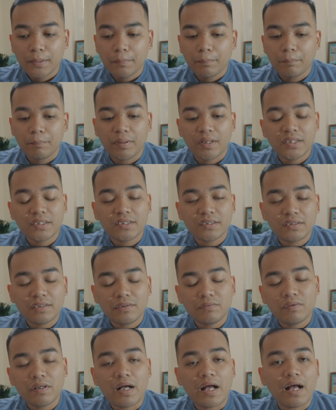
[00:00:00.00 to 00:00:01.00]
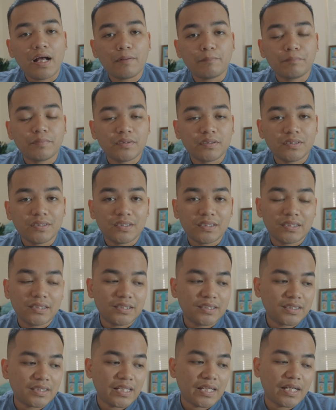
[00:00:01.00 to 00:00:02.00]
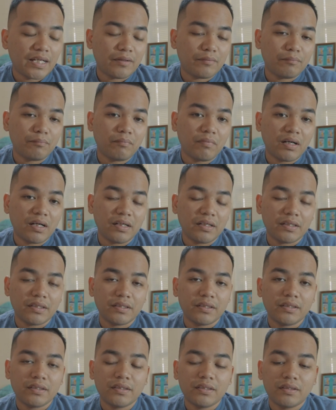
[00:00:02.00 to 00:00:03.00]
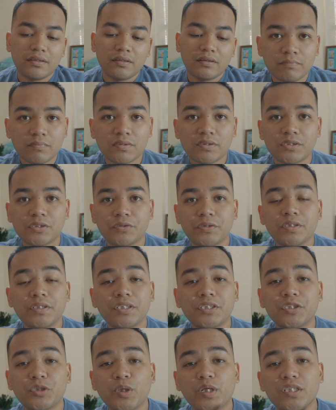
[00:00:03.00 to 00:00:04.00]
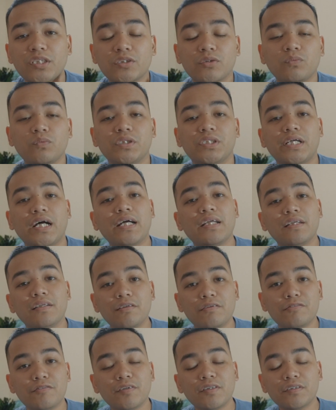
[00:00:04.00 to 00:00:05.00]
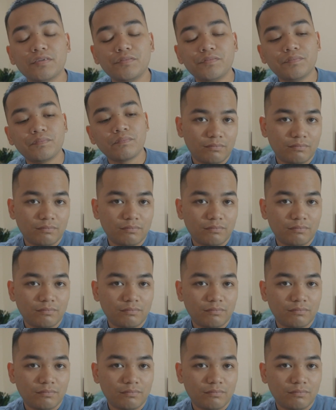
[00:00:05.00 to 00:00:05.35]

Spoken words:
basically what happened is that the street address which I live on